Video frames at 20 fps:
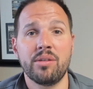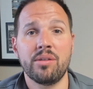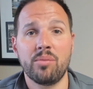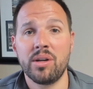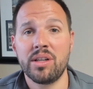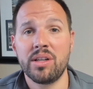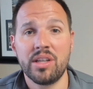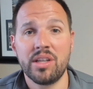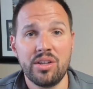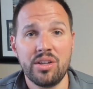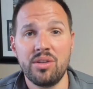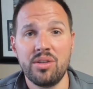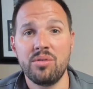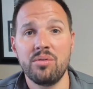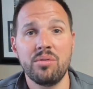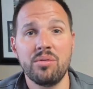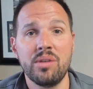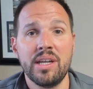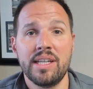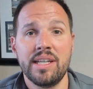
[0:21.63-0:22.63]
What can
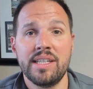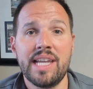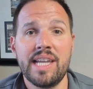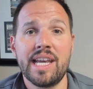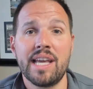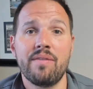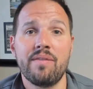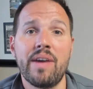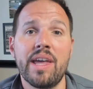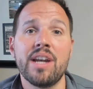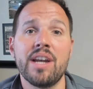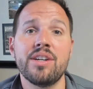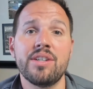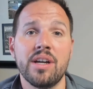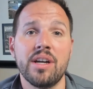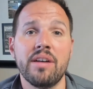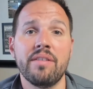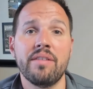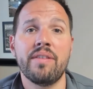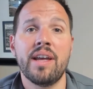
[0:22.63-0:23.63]
you take advantage
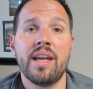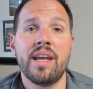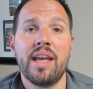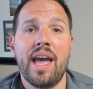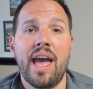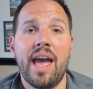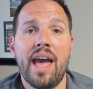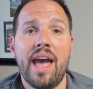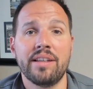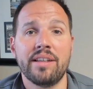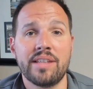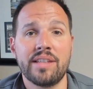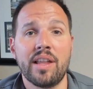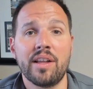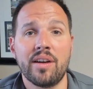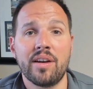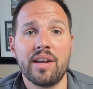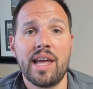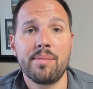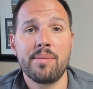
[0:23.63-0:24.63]
of
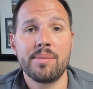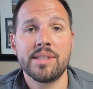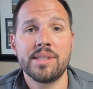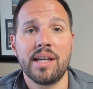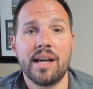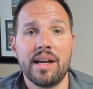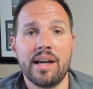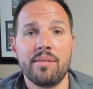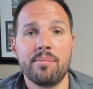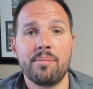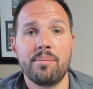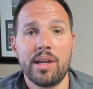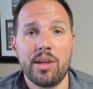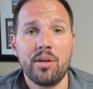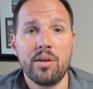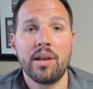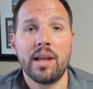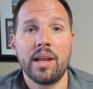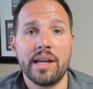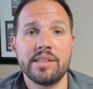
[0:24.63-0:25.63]
selling on Amazon by
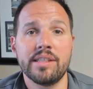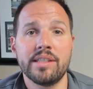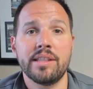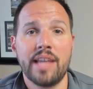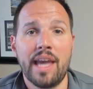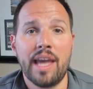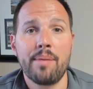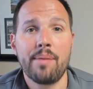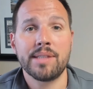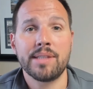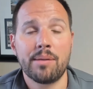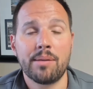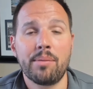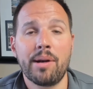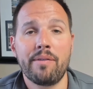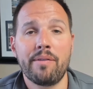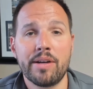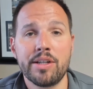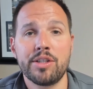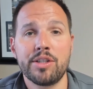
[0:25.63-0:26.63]
utilizing the Amazon
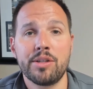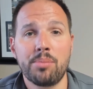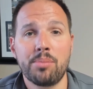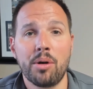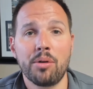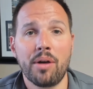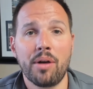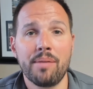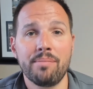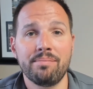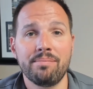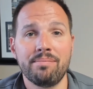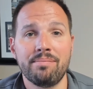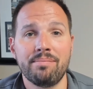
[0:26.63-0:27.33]
Brand Registry program?